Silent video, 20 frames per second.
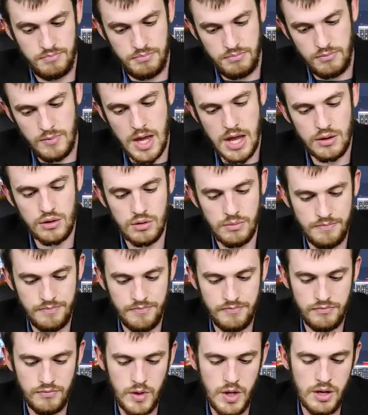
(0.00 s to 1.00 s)
That,
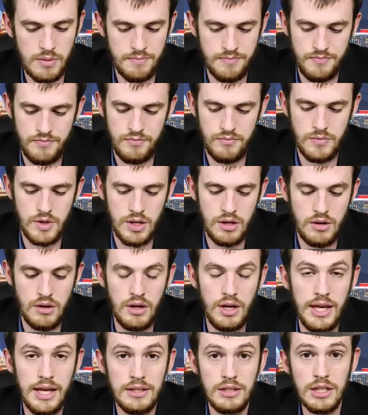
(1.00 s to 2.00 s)
yeah.
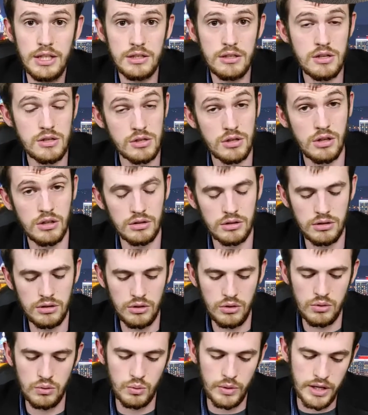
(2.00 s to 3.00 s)
And let us
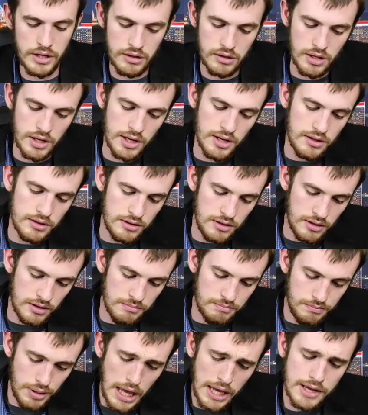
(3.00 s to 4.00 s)
conclude with the
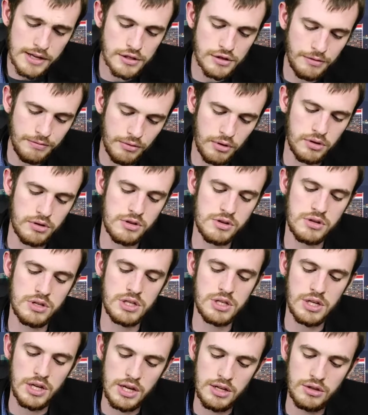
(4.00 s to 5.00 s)
biggest
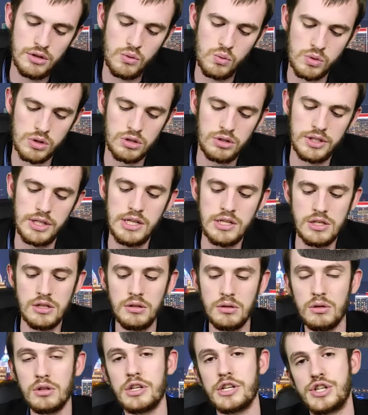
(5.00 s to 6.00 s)
fortress in the world is
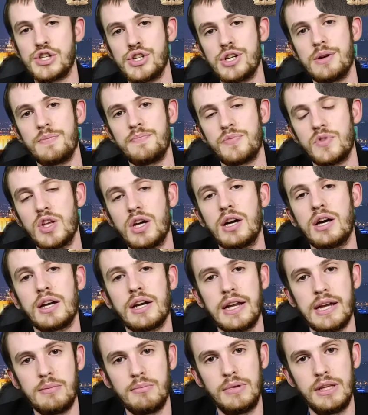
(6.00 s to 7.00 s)
in Russia, the
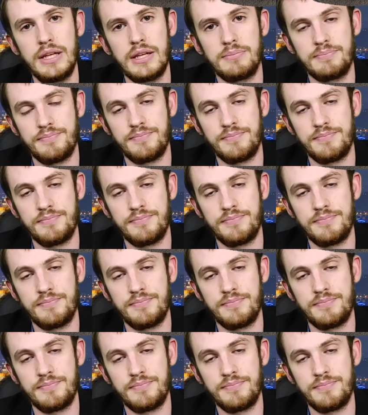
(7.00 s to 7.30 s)
Kremlin.